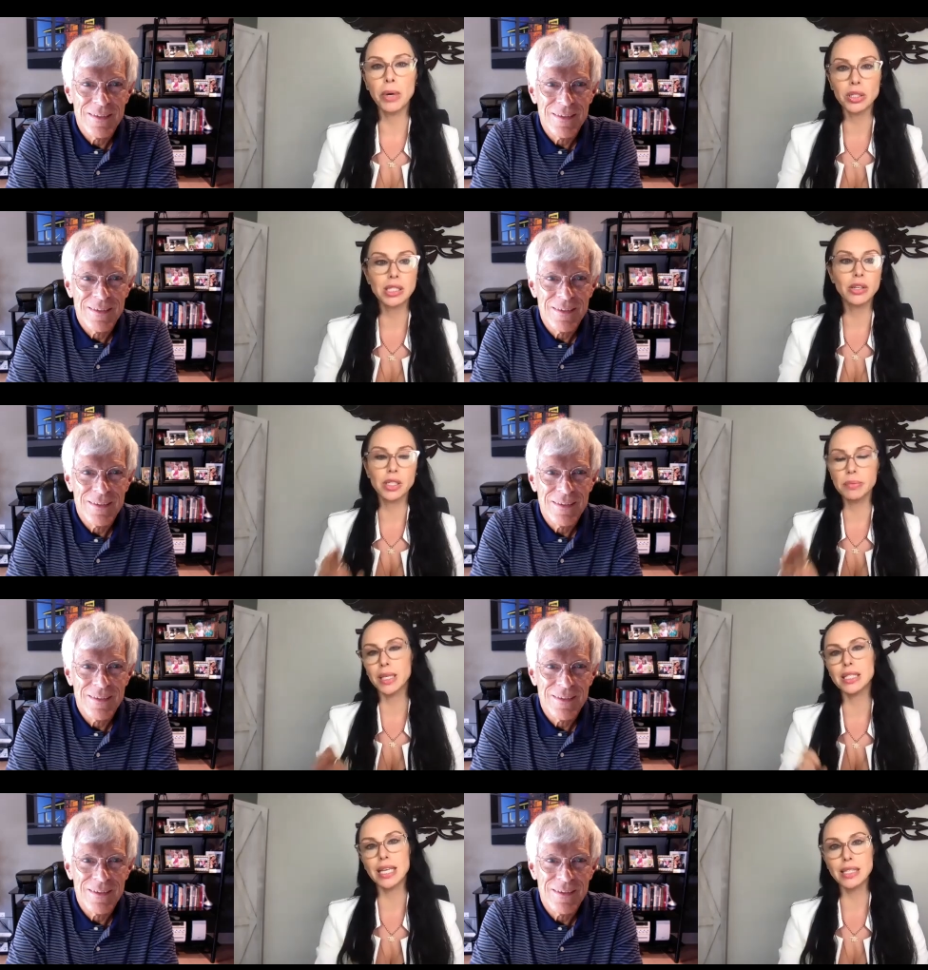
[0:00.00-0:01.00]
Speaker 1: part series
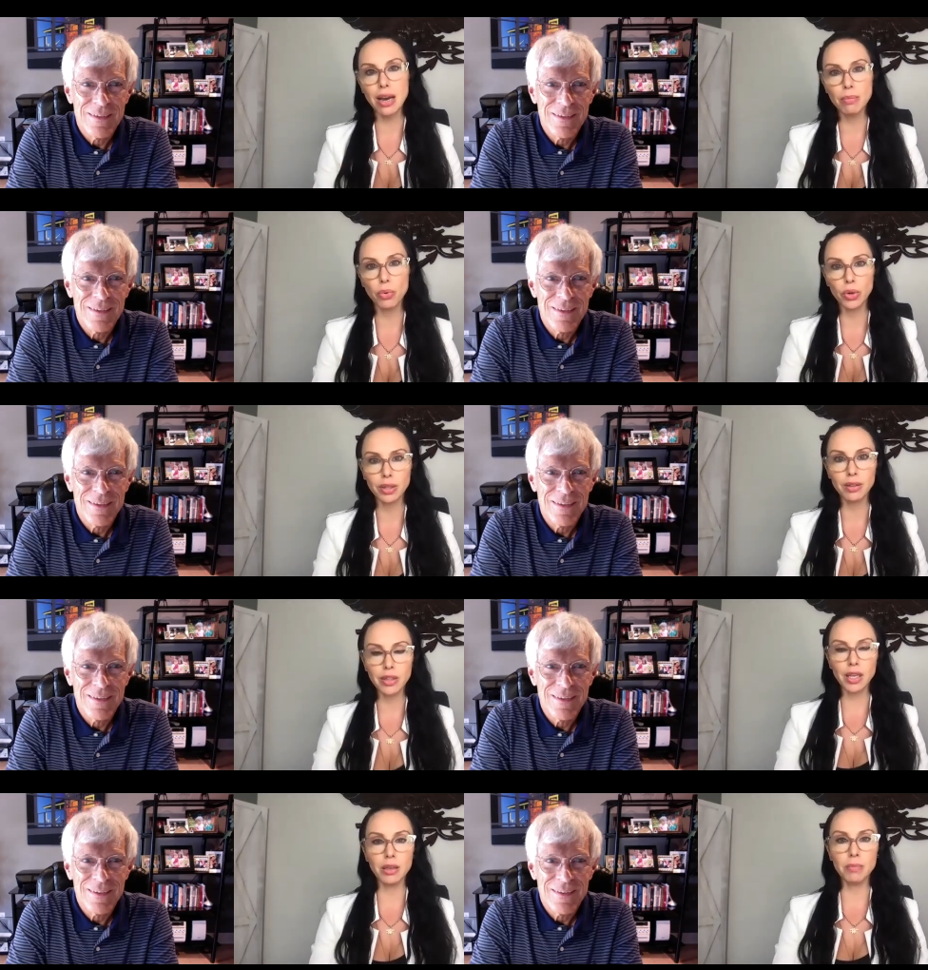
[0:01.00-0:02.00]
because that's how important
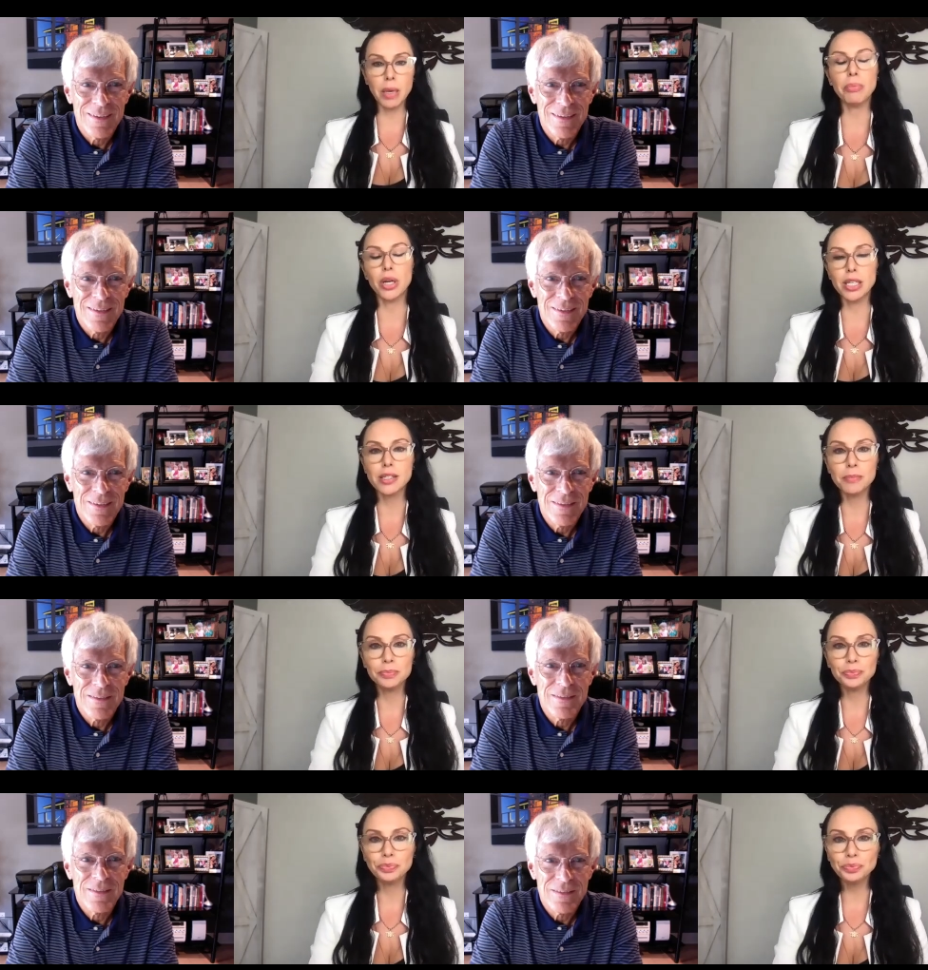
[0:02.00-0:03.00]
the paper is.
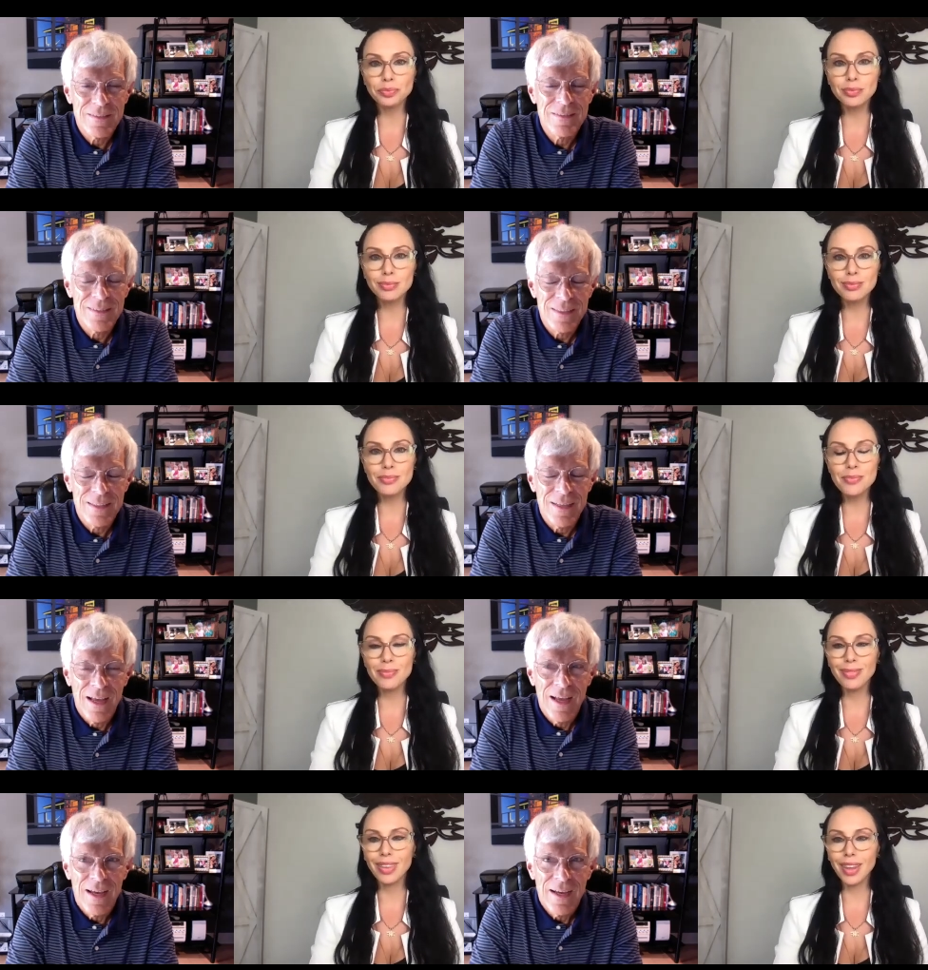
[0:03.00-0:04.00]

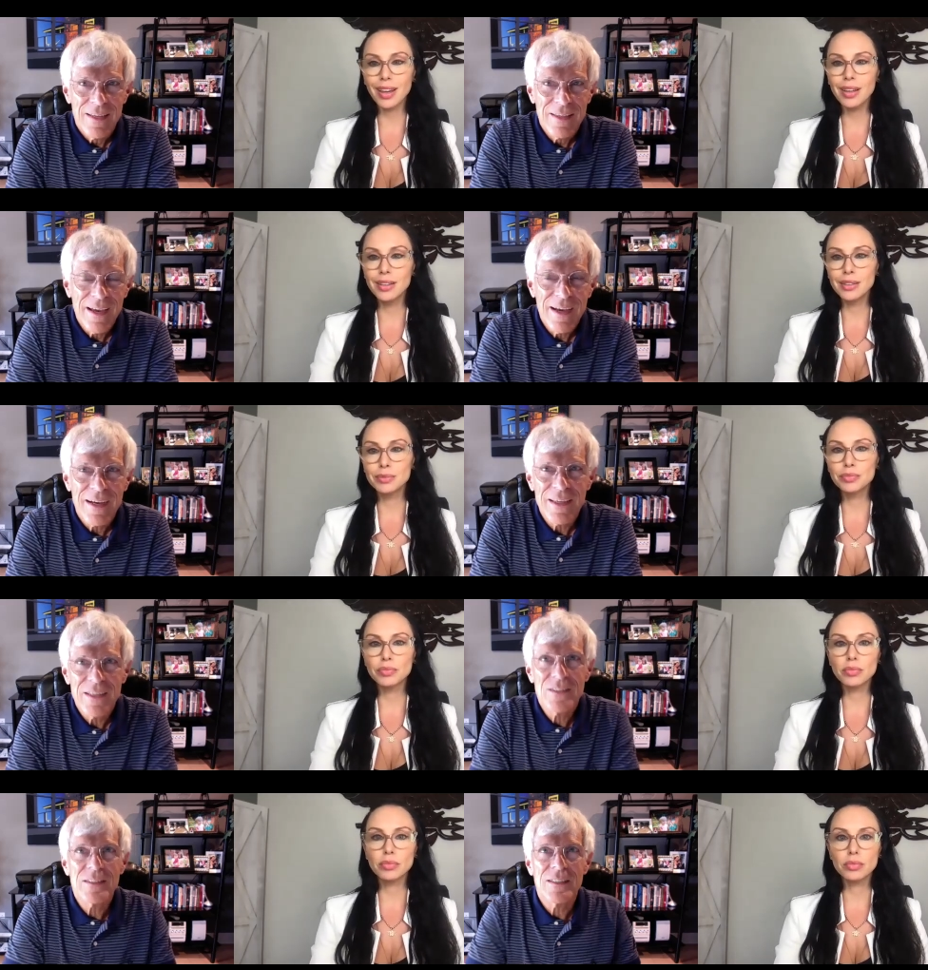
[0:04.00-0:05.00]
Speaker 2: Yeah,
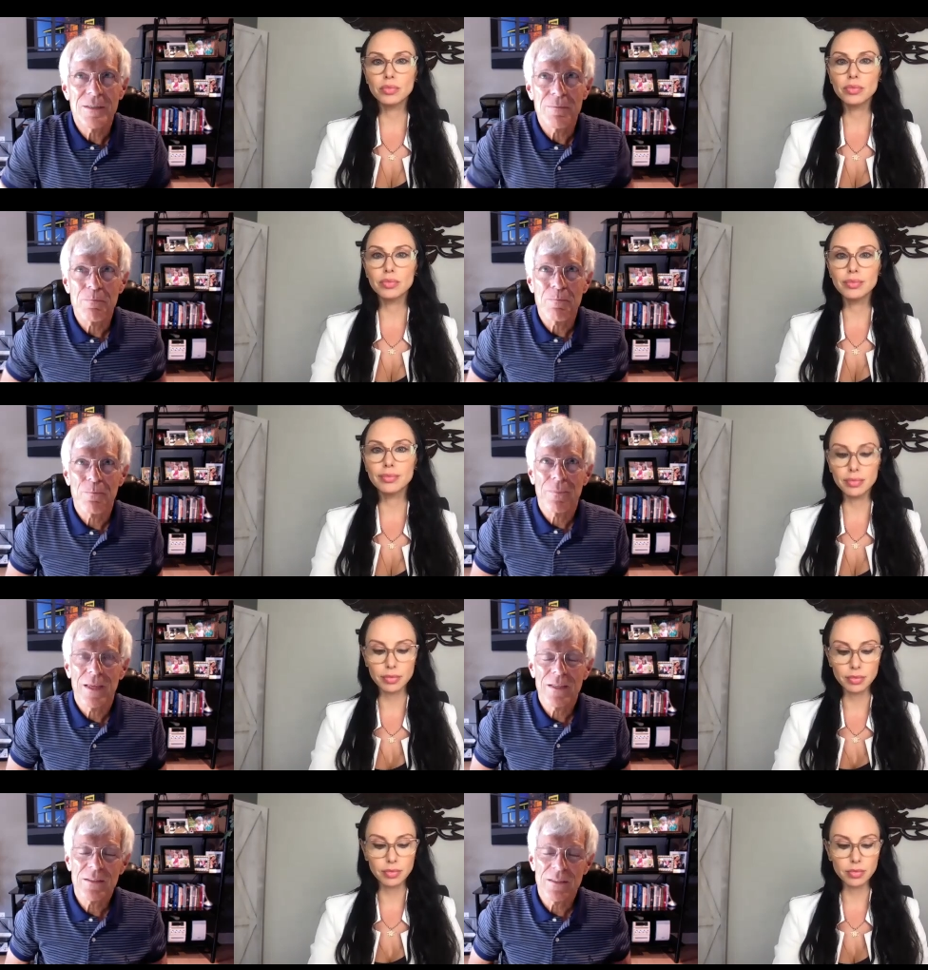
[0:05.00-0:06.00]
it's um,
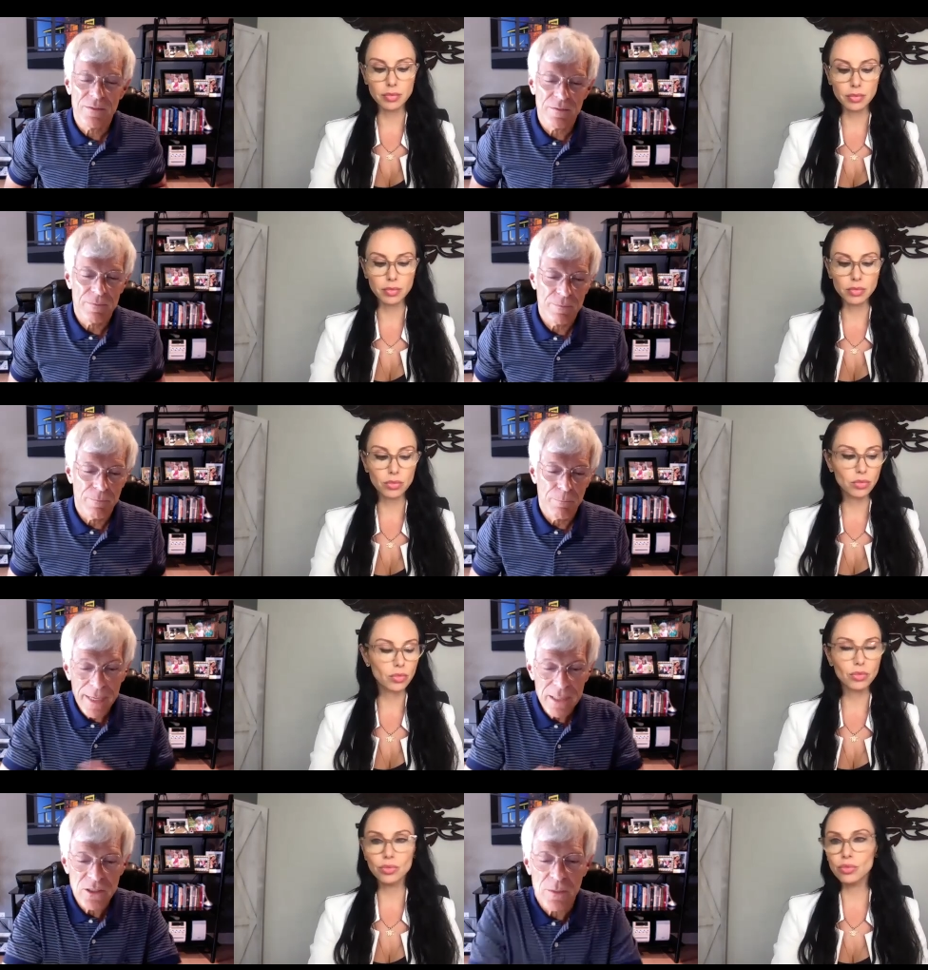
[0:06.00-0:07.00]
it's a
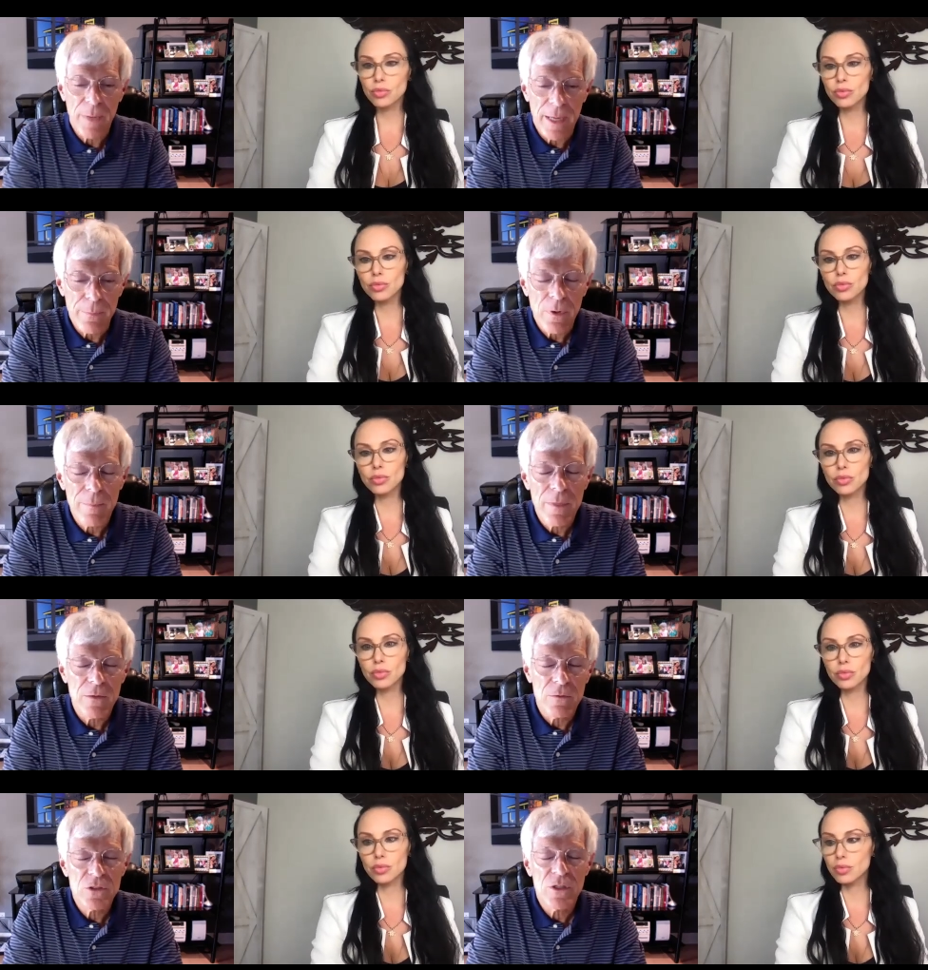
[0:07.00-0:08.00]
basic paper. I mean, it
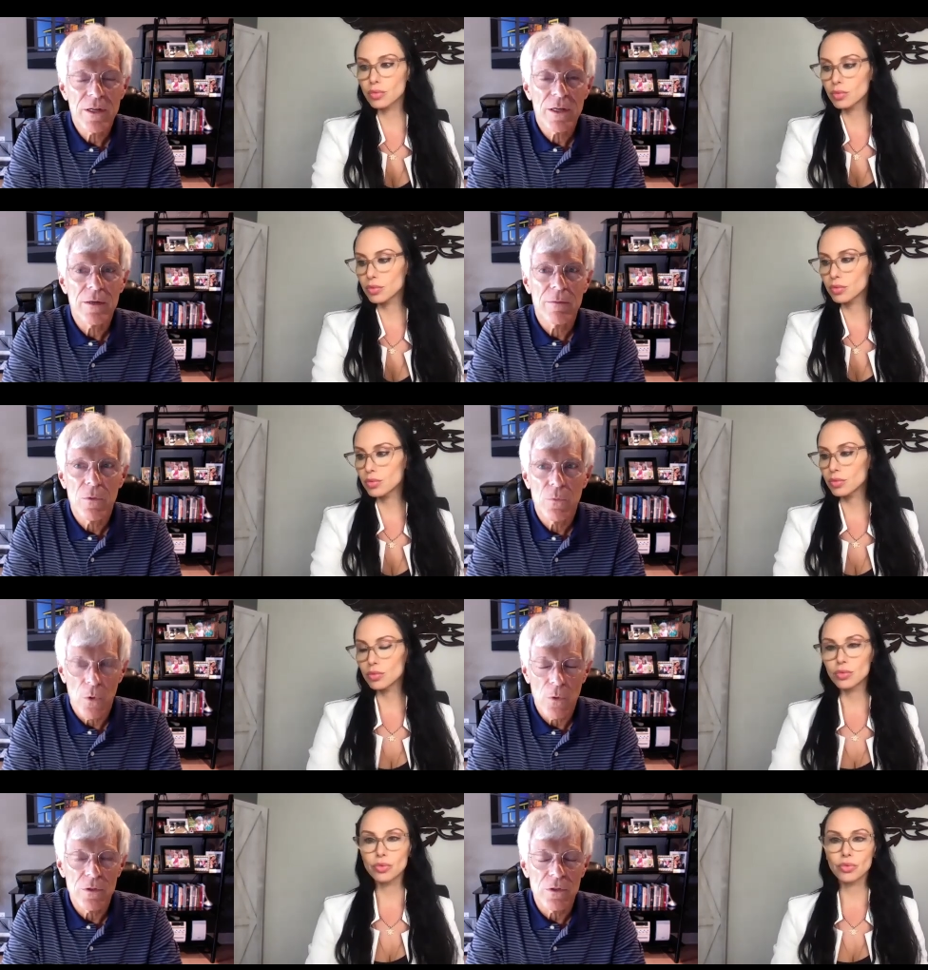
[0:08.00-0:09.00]
was done in
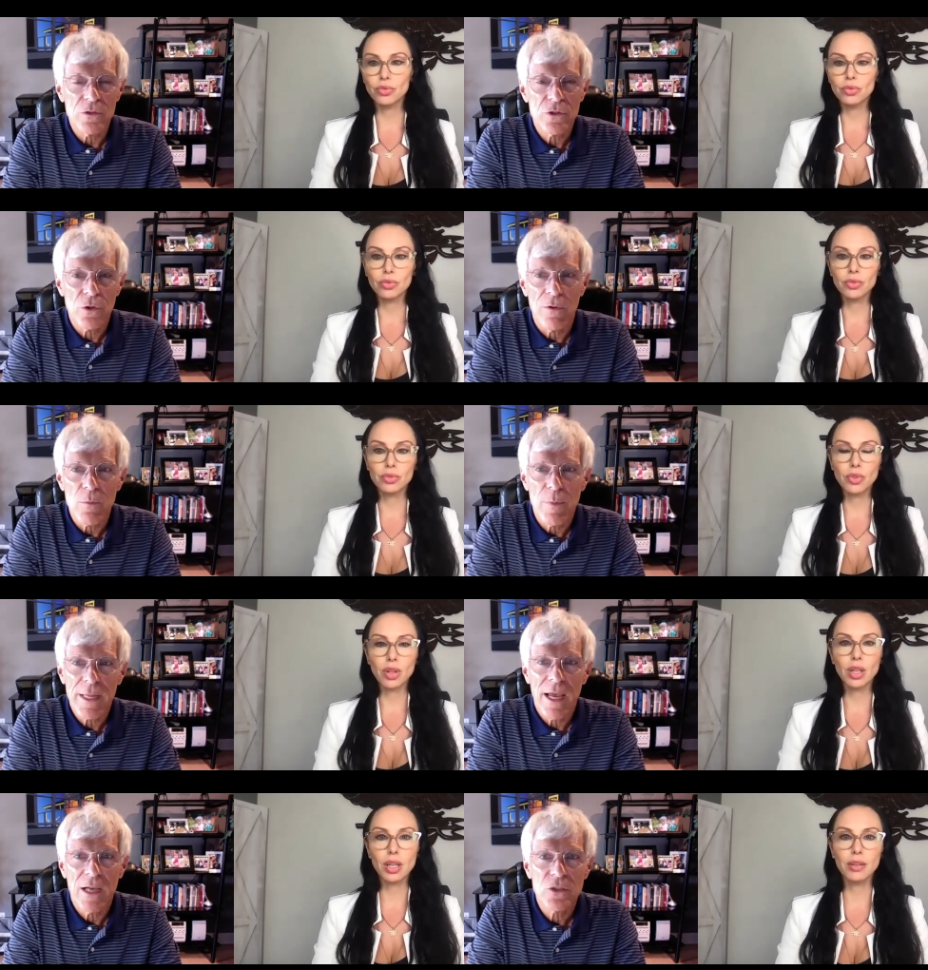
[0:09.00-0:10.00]
rodents, so everybody has to